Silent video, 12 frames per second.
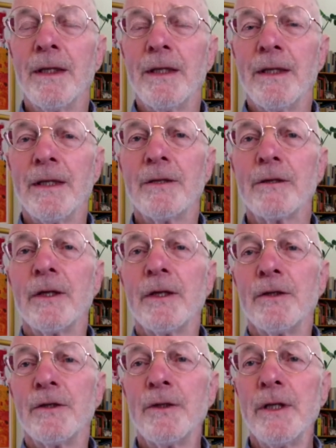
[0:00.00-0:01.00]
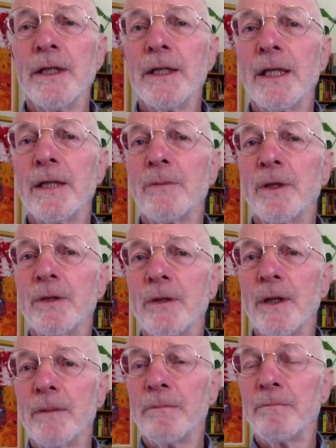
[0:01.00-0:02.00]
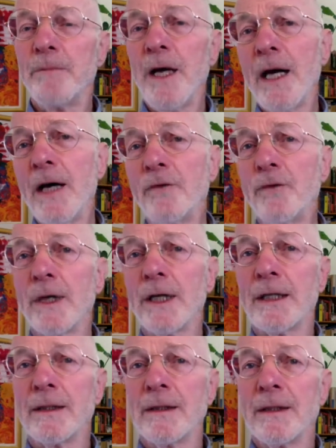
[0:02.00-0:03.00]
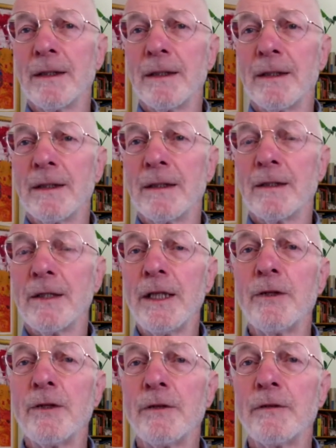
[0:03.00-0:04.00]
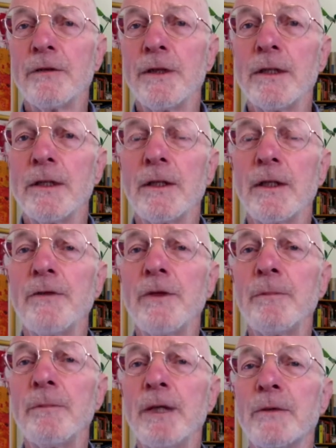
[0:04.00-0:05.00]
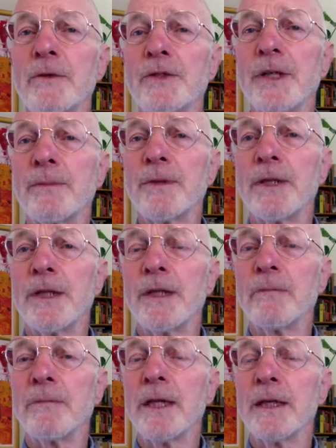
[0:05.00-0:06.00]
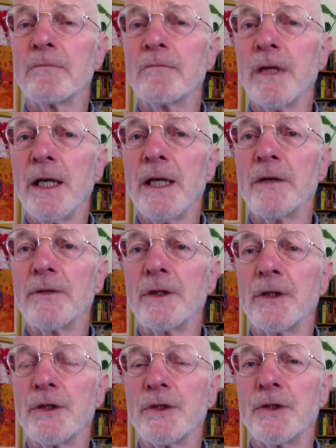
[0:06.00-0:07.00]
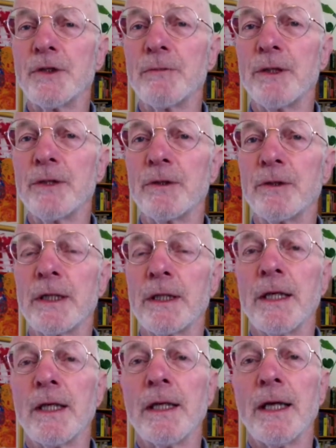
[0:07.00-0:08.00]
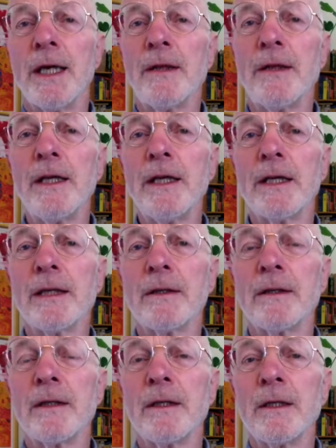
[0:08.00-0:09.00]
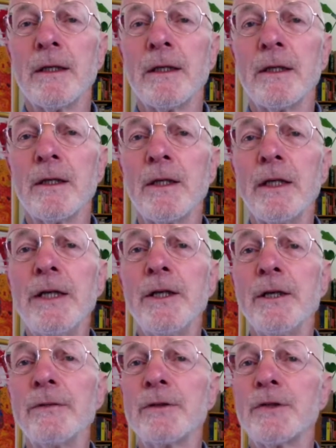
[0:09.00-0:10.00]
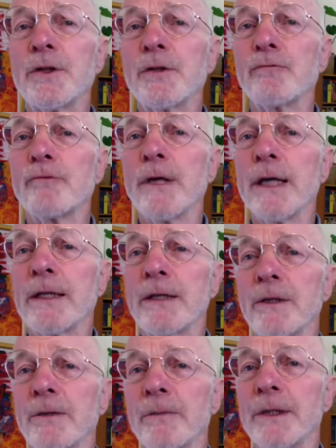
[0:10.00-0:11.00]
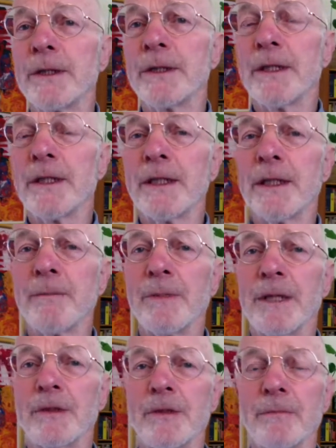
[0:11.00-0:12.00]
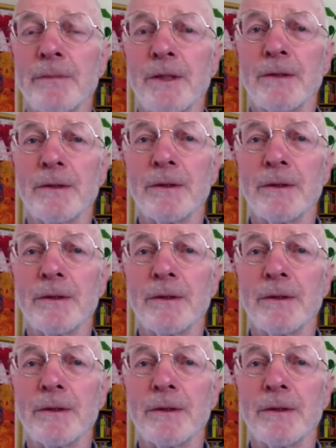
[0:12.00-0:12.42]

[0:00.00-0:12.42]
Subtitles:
Now, do that again, but halfway. Lean on the feet, lift the pelvis up in the air, about half the distance you've been doing, and there, lean over to the right a little bit and come back to the middle.